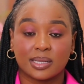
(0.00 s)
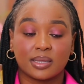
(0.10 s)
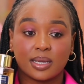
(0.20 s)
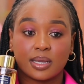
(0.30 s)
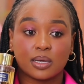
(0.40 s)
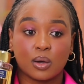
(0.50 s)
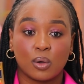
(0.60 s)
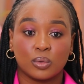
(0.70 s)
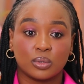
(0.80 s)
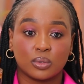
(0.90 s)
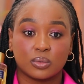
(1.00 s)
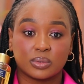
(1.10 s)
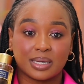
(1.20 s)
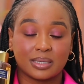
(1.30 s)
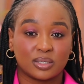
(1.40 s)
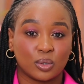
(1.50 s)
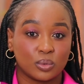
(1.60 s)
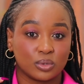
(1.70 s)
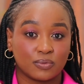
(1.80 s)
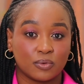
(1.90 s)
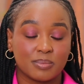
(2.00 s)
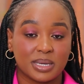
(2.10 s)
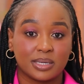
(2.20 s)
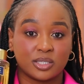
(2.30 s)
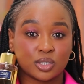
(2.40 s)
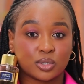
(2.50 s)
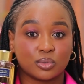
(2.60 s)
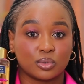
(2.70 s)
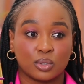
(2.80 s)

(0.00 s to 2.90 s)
I think all those undertones for me just